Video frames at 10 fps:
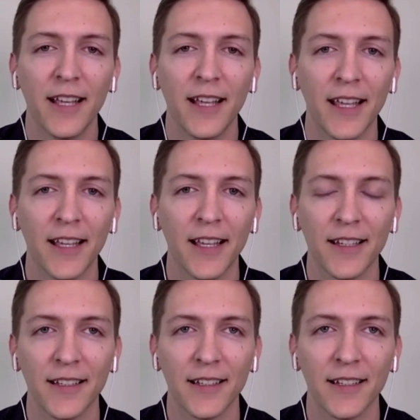
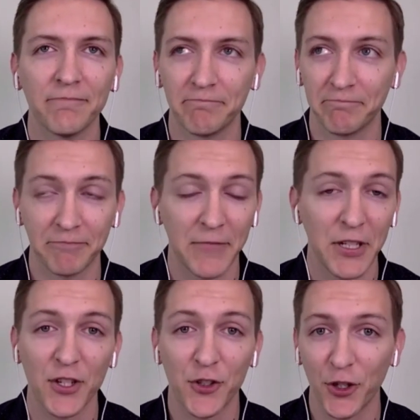and I
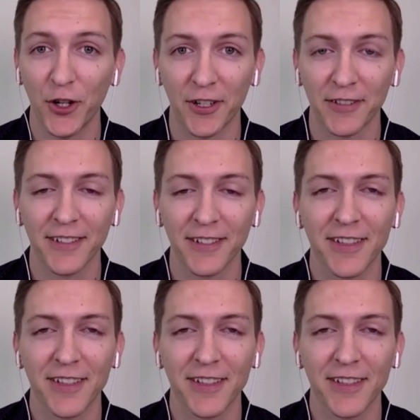said sure.